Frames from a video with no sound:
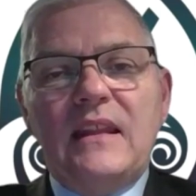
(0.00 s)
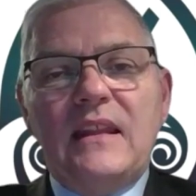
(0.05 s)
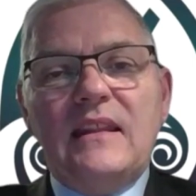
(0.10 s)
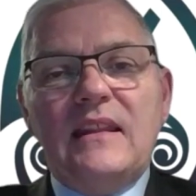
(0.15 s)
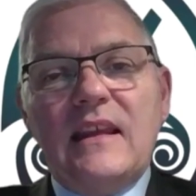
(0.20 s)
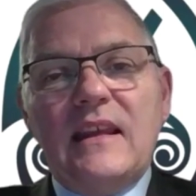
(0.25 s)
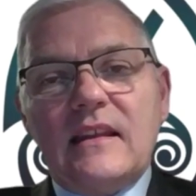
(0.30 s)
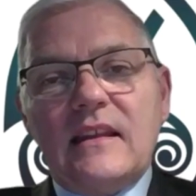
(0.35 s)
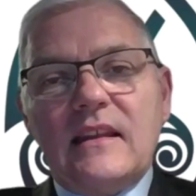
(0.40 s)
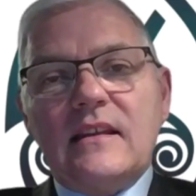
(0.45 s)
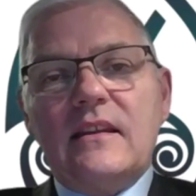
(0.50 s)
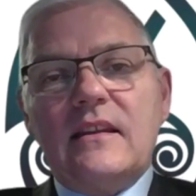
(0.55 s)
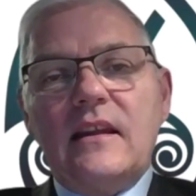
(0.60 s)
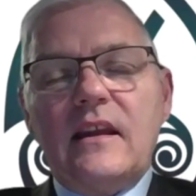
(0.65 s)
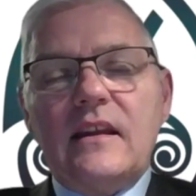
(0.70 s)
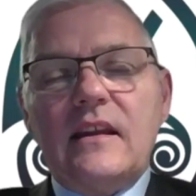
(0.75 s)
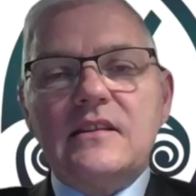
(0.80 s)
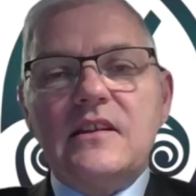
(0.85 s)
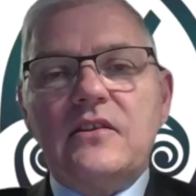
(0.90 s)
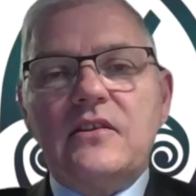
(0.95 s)
That,
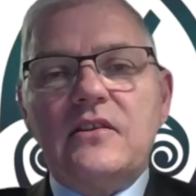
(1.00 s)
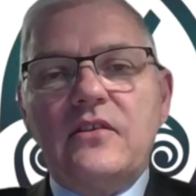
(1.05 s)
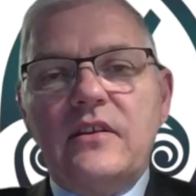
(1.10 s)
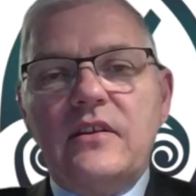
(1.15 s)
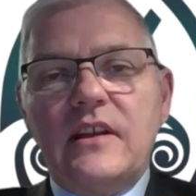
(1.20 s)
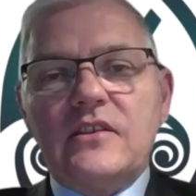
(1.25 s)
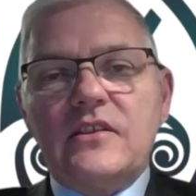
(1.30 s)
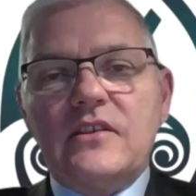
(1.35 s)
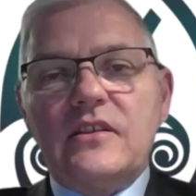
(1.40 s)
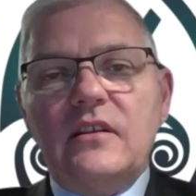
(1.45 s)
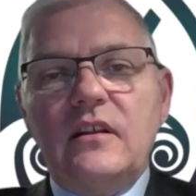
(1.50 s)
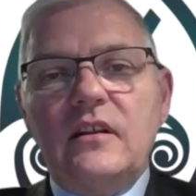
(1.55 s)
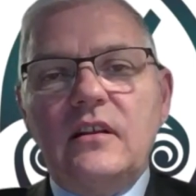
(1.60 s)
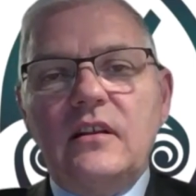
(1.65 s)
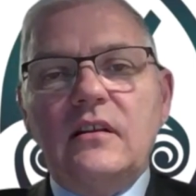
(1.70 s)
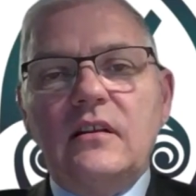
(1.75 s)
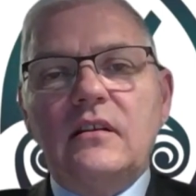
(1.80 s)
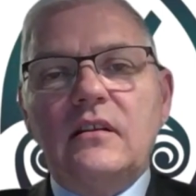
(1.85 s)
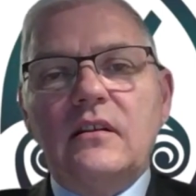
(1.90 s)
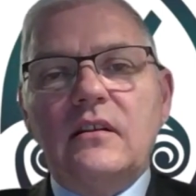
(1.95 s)
that is a
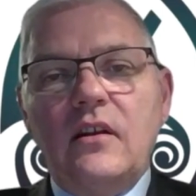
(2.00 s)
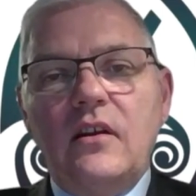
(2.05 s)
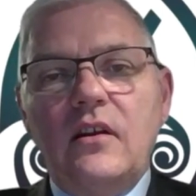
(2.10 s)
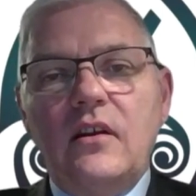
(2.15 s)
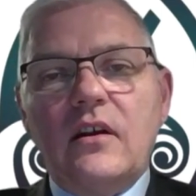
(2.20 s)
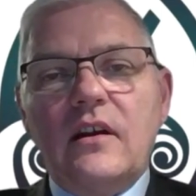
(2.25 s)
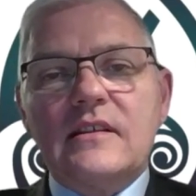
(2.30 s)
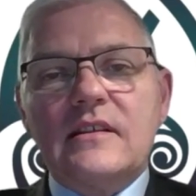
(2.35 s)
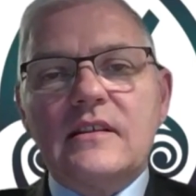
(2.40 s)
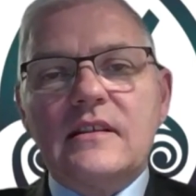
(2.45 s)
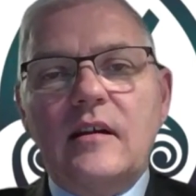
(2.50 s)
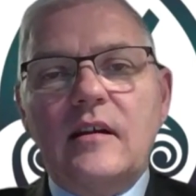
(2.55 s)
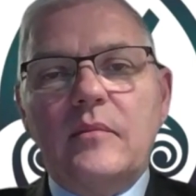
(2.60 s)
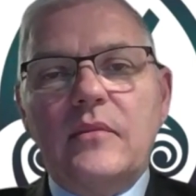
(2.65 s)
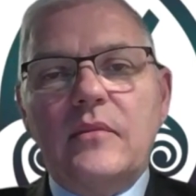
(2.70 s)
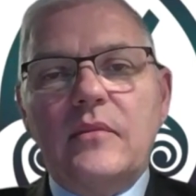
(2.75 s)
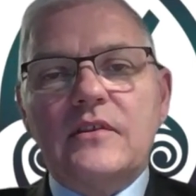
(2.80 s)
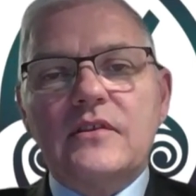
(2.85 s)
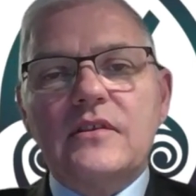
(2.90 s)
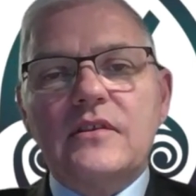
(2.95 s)
traditional, long
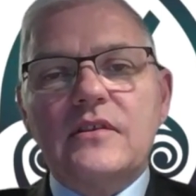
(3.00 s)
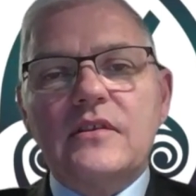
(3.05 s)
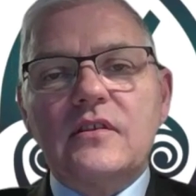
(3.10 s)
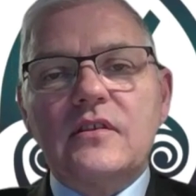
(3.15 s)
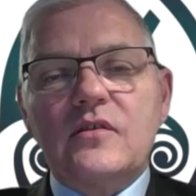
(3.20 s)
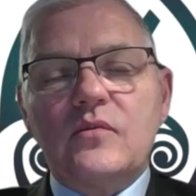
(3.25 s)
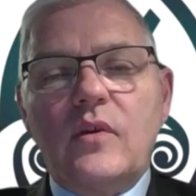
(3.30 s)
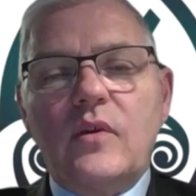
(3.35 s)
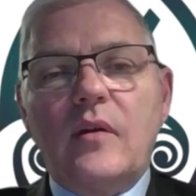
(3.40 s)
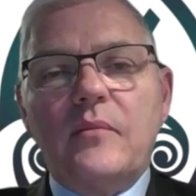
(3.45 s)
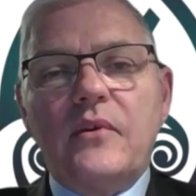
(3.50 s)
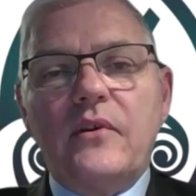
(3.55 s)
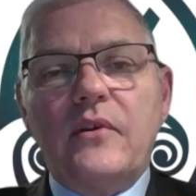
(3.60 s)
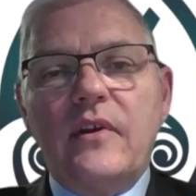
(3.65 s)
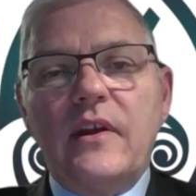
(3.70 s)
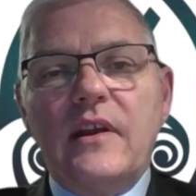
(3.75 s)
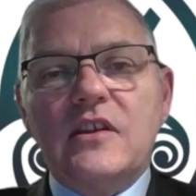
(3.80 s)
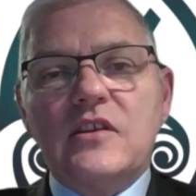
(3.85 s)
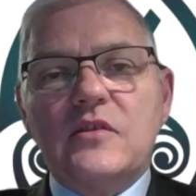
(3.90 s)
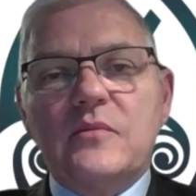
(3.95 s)
established swap
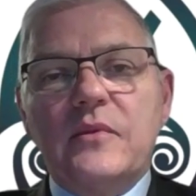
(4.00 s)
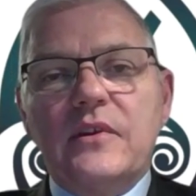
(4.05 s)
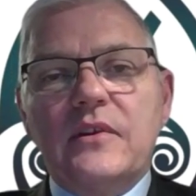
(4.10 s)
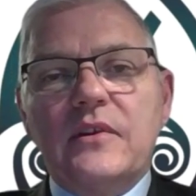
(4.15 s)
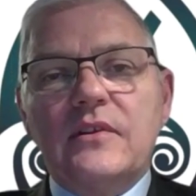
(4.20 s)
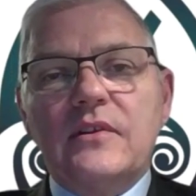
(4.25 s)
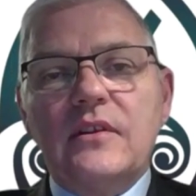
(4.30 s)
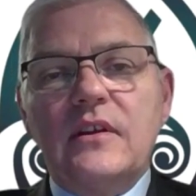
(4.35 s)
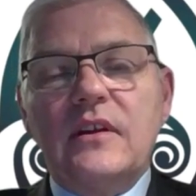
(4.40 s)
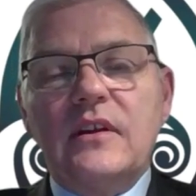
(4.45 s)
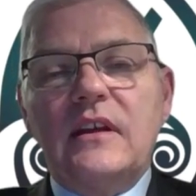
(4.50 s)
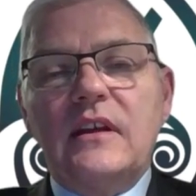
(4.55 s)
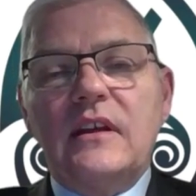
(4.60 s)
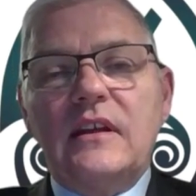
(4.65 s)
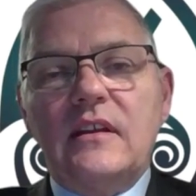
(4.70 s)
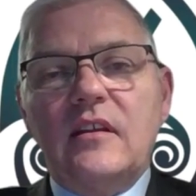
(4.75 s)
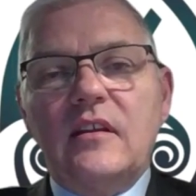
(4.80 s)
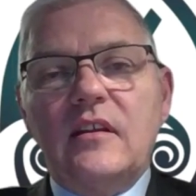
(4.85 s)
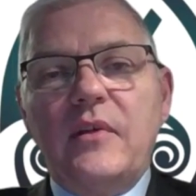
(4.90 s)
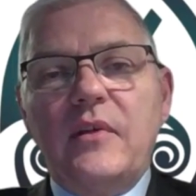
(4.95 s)
arrangement
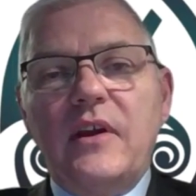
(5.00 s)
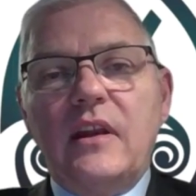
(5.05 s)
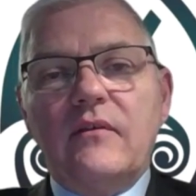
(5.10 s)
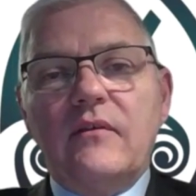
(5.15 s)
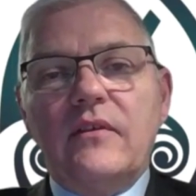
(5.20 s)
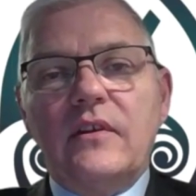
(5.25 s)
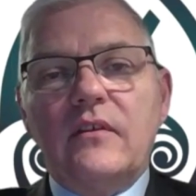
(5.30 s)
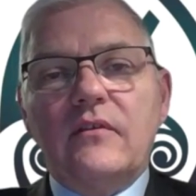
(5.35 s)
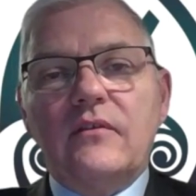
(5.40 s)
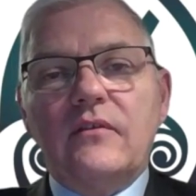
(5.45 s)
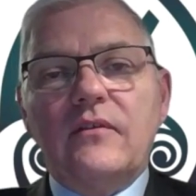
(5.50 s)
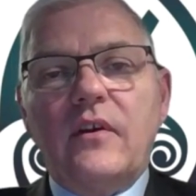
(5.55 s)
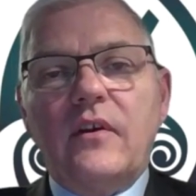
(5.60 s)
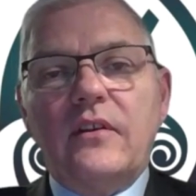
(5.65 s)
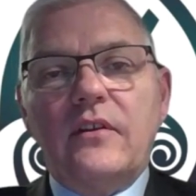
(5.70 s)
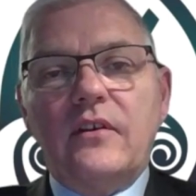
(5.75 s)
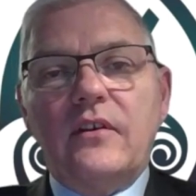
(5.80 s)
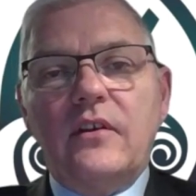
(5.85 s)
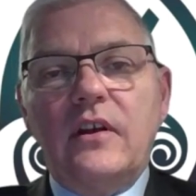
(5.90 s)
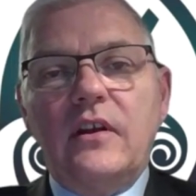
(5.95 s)
to the benefit of
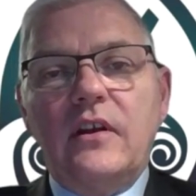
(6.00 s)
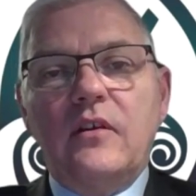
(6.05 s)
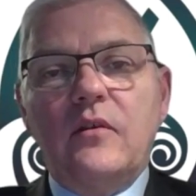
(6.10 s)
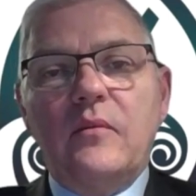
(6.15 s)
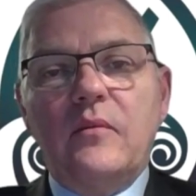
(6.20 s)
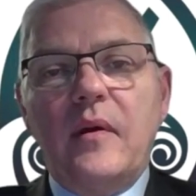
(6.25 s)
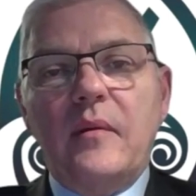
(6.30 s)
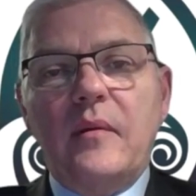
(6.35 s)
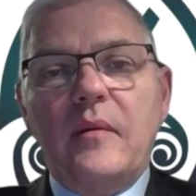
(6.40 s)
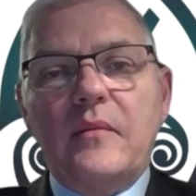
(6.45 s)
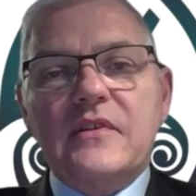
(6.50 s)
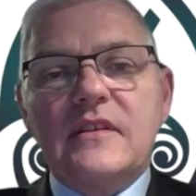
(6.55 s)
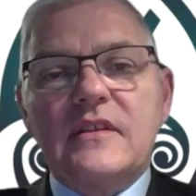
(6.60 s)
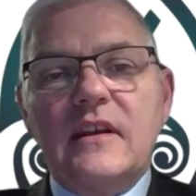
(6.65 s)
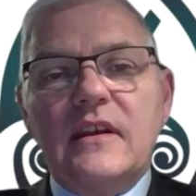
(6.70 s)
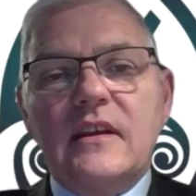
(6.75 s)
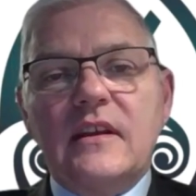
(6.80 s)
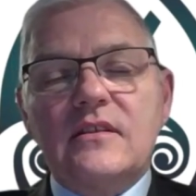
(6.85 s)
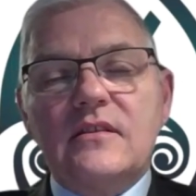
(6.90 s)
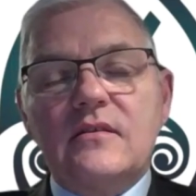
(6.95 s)
other EU member
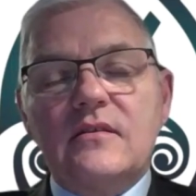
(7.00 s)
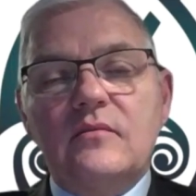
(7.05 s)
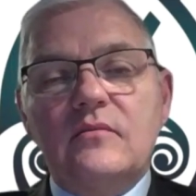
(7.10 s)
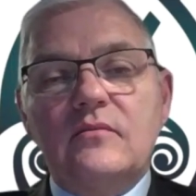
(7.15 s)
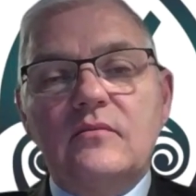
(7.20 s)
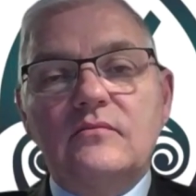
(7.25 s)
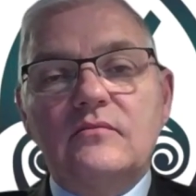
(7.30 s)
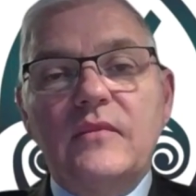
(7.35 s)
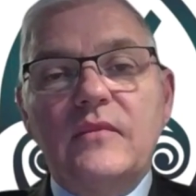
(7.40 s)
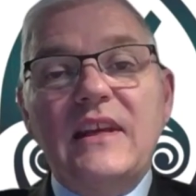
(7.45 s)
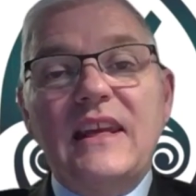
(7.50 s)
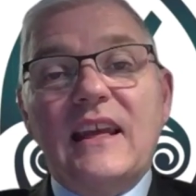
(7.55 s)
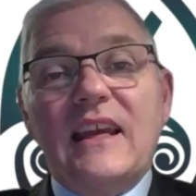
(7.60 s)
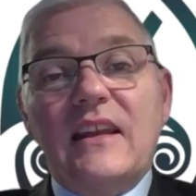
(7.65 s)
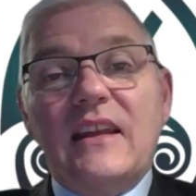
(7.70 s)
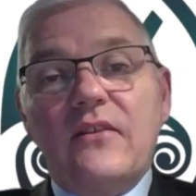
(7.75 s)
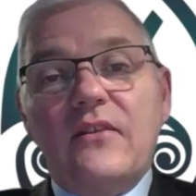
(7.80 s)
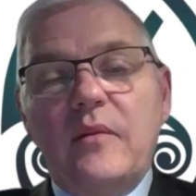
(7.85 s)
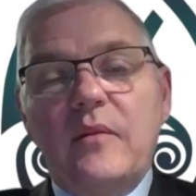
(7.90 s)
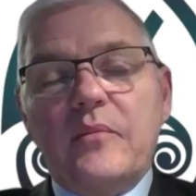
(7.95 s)
states. We
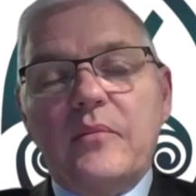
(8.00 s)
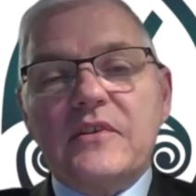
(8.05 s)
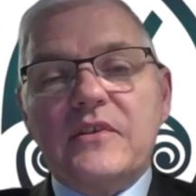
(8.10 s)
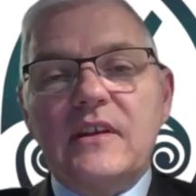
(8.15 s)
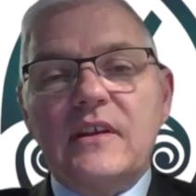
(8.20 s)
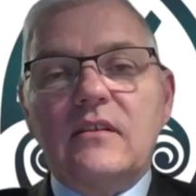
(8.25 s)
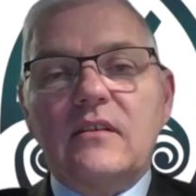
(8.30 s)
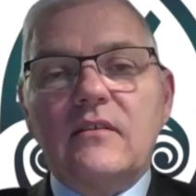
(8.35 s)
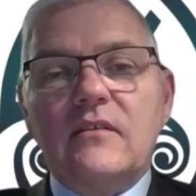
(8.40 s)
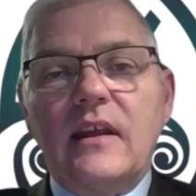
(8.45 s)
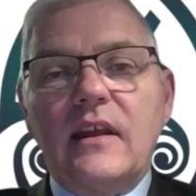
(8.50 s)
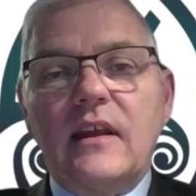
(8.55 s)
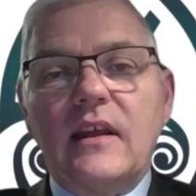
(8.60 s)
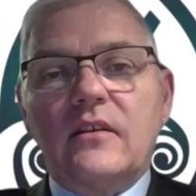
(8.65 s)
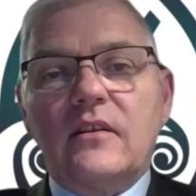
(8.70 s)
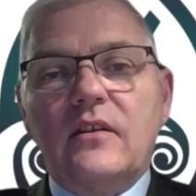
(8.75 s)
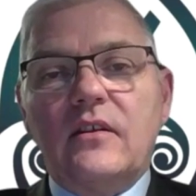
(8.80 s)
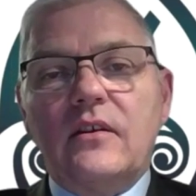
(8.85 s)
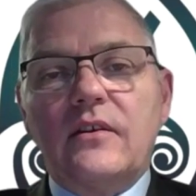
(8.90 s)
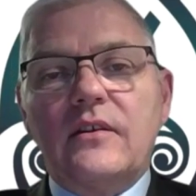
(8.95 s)
get 3% of that
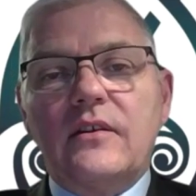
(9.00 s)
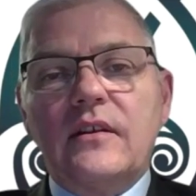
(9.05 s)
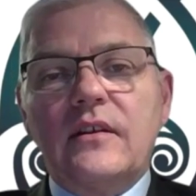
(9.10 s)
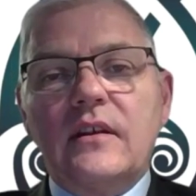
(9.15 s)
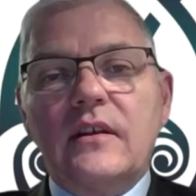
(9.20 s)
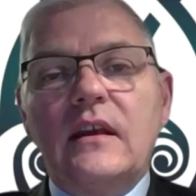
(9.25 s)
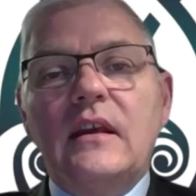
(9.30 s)
cod.